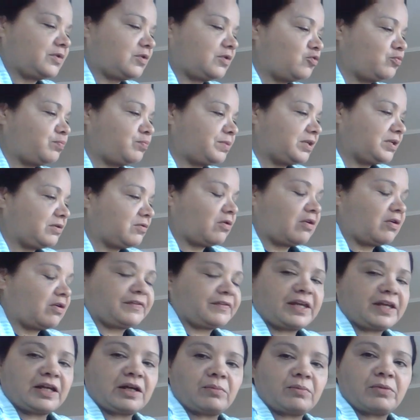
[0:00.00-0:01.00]
open it
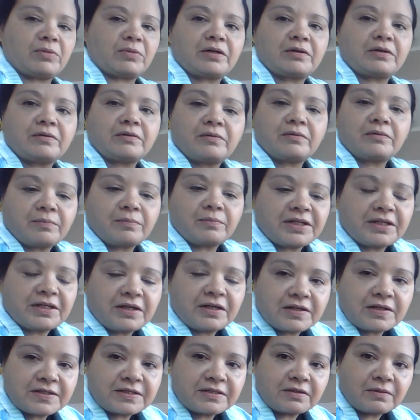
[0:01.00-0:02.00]
off camera
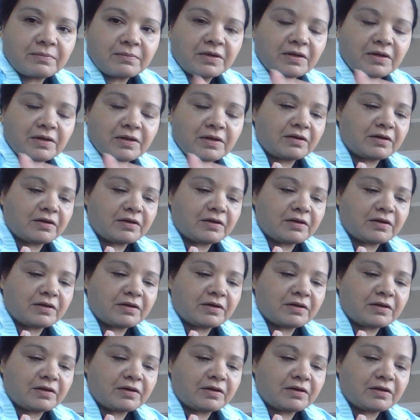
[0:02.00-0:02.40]
because the